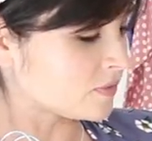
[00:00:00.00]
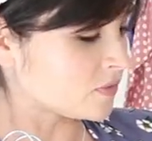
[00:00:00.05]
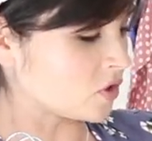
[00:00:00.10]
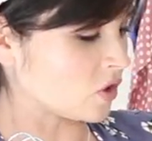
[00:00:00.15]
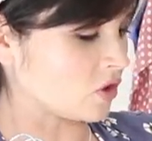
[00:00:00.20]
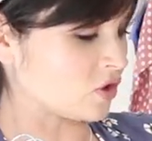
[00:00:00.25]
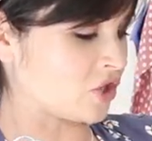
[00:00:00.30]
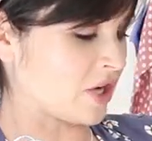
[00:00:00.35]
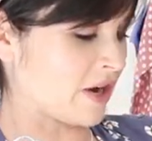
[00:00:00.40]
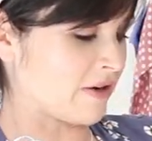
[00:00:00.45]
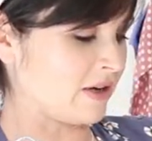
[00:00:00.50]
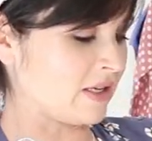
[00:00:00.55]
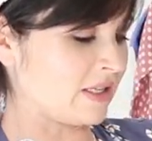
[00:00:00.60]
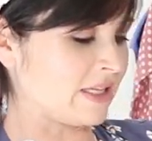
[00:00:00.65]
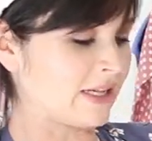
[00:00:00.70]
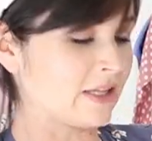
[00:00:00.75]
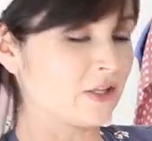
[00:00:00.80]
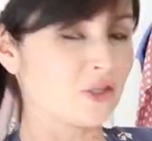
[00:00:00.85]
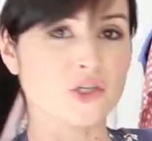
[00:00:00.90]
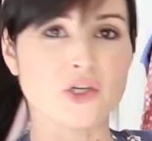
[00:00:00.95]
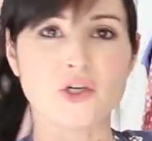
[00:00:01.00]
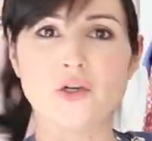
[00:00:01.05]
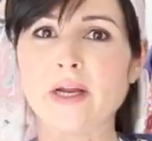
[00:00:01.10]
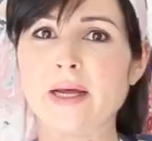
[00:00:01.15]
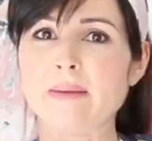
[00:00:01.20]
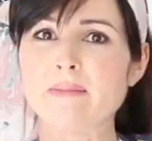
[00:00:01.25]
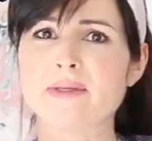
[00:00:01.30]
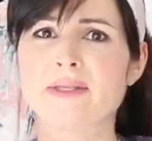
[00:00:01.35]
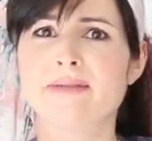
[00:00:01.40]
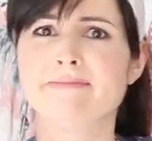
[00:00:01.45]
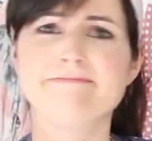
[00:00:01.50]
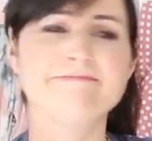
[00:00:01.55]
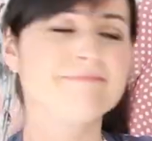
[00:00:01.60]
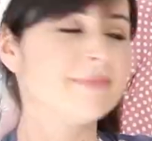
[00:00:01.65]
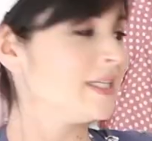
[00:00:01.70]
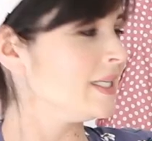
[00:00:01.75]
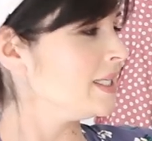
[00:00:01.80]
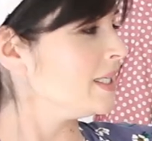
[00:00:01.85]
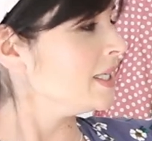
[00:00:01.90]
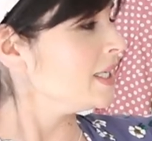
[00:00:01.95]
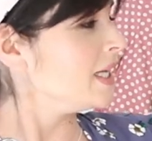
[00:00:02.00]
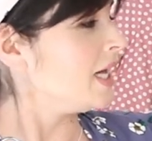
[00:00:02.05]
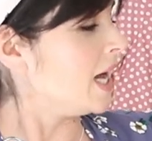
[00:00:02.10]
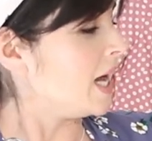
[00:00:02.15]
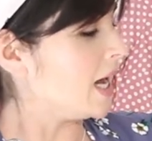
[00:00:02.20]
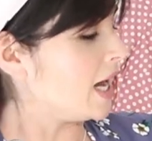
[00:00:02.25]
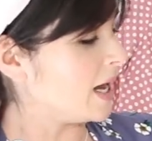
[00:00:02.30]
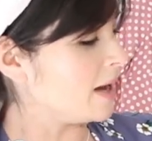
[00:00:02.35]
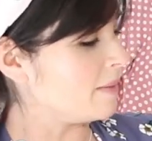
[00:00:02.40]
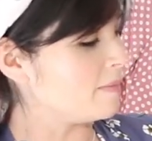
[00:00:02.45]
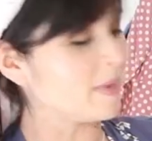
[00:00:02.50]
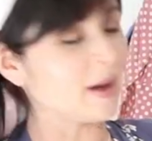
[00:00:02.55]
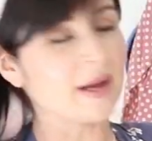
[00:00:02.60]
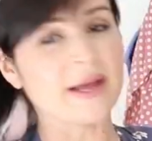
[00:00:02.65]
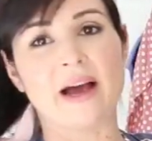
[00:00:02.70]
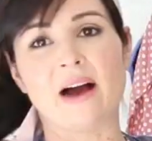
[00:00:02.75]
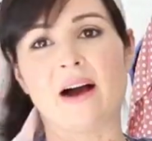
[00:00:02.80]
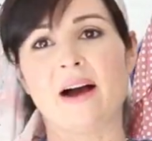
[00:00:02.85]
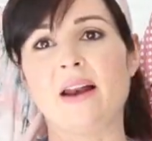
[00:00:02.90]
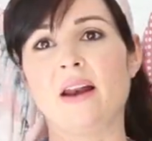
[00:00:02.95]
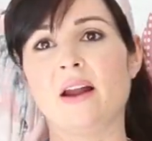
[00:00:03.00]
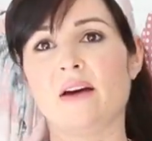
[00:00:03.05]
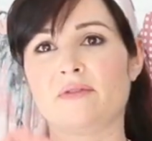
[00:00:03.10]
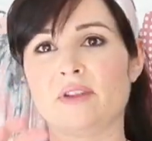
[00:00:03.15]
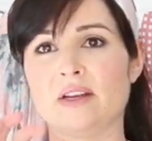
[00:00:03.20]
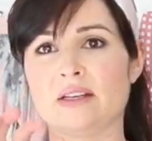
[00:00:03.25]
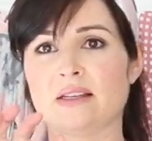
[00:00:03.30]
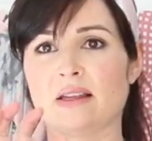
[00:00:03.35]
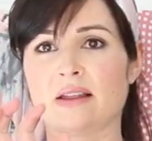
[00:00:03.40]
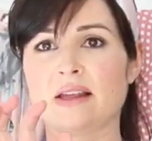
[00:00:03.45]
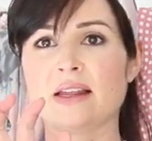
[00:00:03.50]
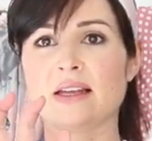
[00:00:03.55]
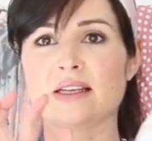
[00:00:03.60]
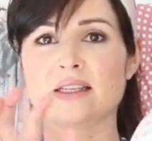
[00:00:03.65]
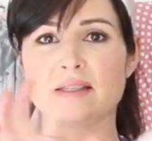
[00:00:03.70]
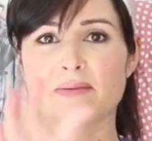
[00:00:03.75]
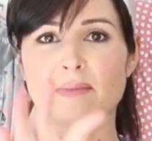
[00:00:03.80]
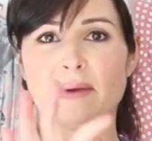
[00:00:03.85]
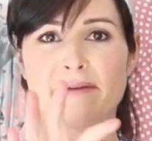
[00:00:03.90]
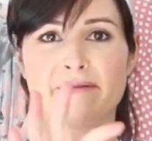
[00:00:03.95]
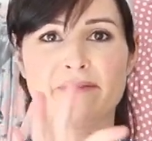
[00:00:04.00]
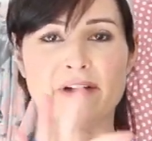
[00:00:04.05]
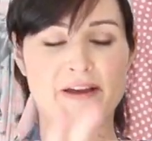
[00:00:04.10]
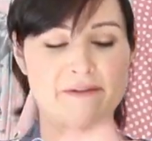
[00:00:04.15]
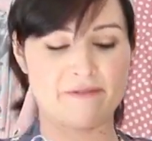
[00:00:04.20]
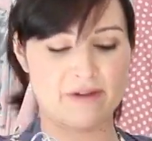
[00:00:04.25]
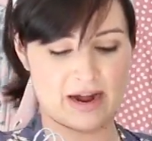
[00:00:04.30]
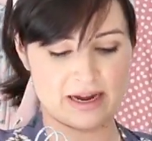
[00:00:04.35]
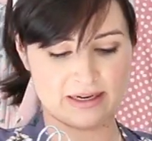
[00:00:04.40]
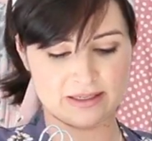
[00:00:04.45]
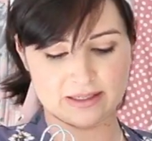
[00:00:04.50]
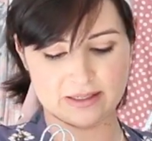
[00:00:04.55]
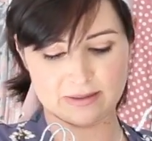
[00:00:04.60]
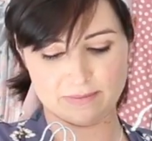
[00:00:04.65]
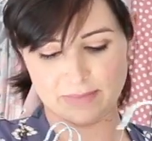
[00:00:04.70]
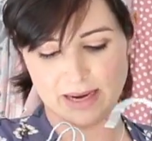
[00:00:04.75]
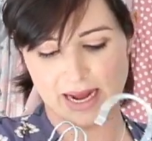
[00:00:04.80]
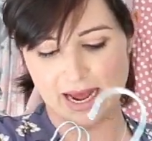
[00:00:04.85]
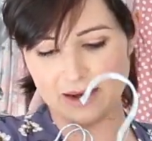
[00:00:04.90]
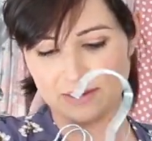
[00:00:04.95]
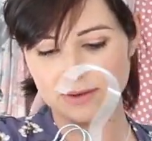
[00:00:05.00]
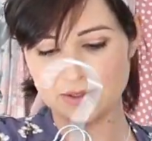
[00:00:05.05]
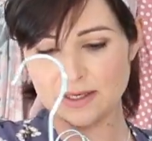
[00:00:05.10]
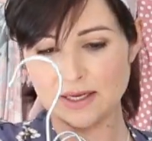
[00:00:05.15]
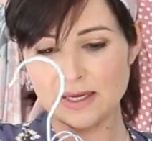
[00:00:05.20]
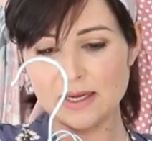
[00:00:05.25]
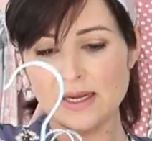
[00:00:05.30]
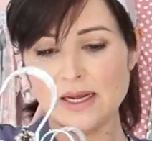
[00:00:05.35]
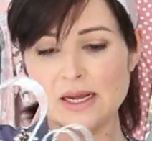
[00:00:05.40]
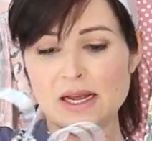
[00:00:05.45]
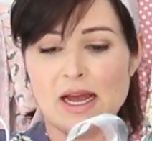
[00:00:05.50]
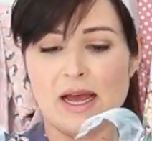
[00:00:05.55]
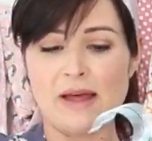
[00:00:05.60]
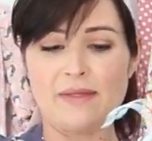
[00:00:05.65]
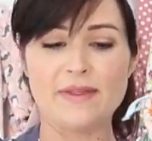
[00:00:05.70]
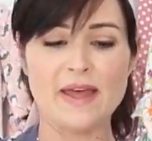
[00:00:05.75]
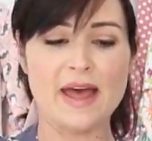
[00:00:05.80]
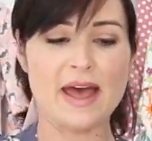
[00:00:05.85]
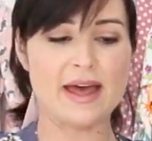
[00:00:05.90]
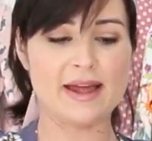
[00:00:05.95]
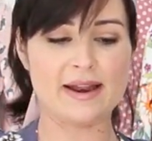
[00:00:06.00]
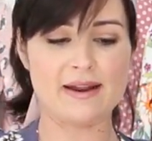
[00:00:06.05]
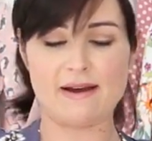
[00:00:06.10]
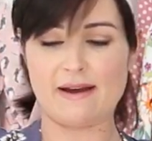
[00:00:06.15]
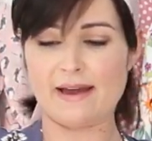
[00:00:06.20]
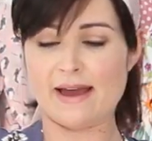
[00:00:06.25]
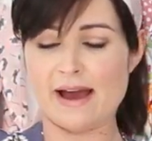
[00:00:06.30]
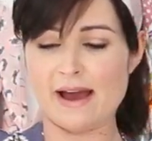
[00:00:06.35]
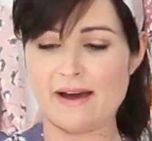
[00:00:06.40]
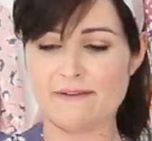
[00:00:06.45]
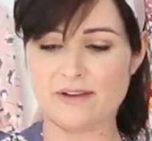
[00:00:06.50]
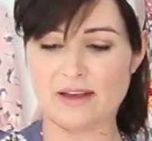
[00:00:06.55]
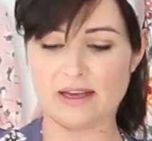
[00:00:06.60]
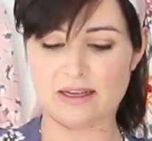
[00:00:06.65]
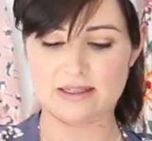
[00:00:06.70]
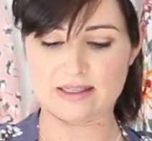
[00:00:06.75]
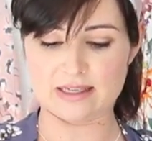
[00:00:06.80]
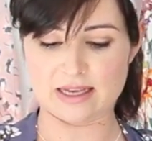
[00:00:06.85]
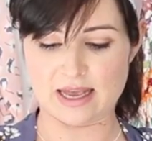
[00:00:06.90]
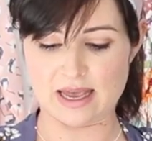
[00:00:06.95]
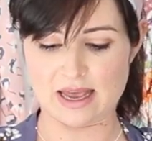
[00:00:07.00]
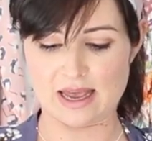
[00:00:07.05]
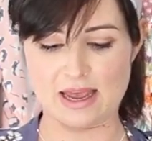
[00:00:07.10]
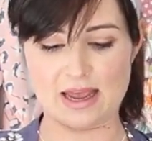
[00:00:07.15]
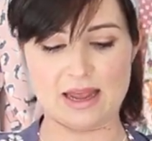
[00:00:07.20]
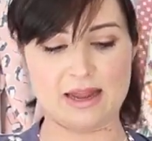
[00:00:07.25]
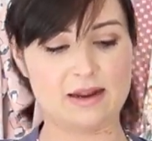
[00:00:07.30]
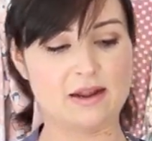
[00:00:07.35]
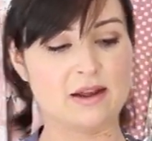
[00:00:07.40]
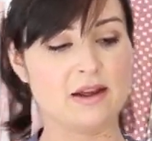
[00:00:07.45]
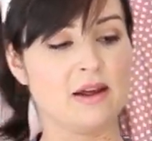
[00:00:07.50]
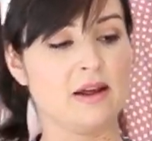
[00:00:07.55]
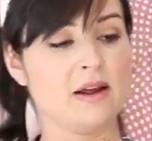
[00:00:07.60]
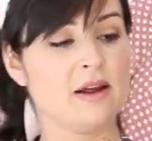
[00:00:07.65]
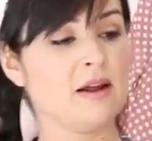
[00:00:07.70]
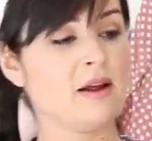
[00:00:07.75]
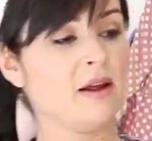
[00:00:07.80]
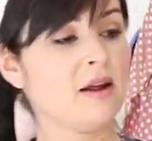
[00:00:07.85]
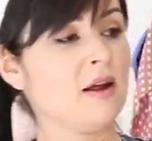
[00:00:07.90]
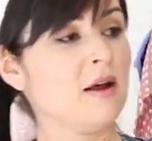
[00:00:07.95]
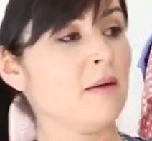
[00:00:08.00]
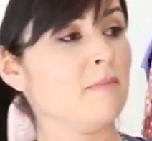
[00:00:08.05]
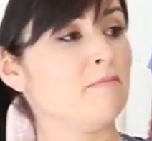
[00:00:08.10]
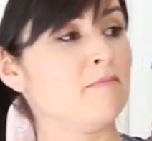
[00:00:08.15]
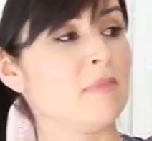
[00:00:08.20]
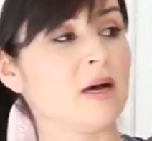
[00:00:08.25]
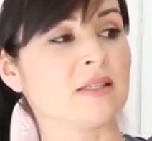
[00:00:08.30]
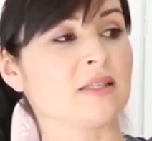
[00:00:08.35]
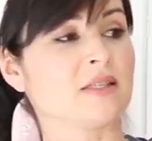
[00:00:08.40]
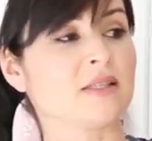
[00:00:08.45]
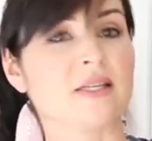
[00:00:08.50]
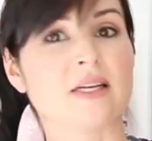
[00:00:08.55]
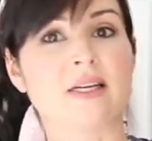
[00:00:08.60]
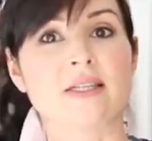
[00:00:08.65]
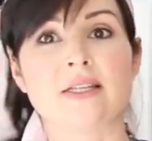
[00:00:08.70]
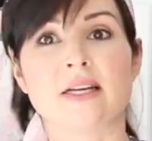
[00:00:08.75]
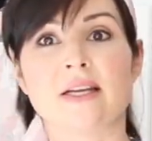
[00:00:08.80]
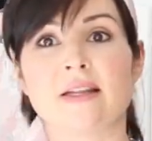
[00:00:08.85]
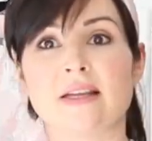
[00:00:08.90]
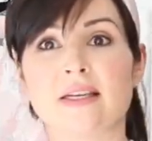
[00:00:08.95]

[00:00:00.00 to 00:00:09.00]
Not cherries, little tulips. But yeah, I love this. I think this is my favourite Anderson blouse. Then I have it in mustard.